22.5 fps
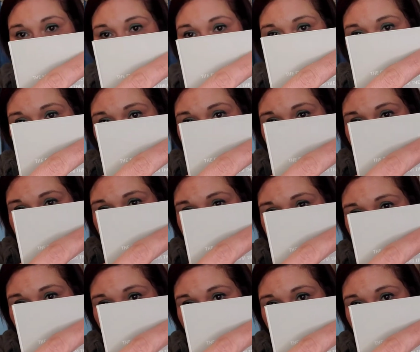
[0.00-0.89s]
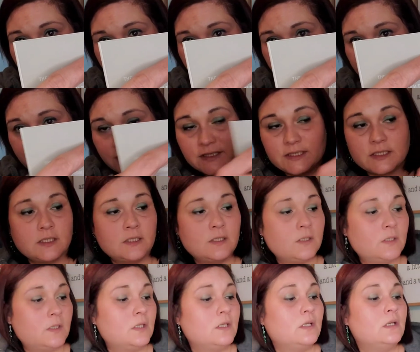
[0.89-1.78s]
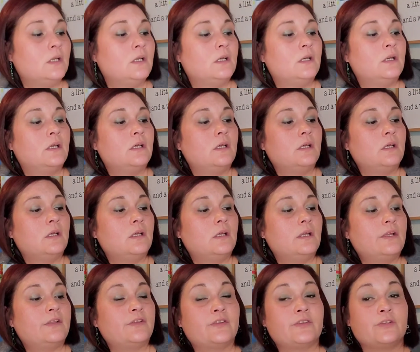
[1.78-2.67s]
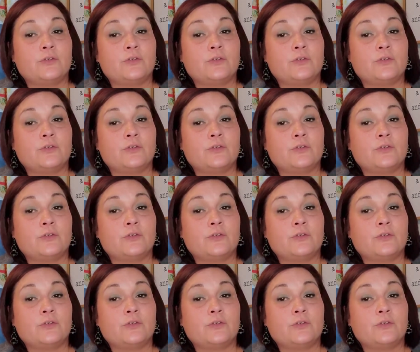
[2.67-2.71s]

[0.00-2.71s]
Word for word: in the US, you guys, and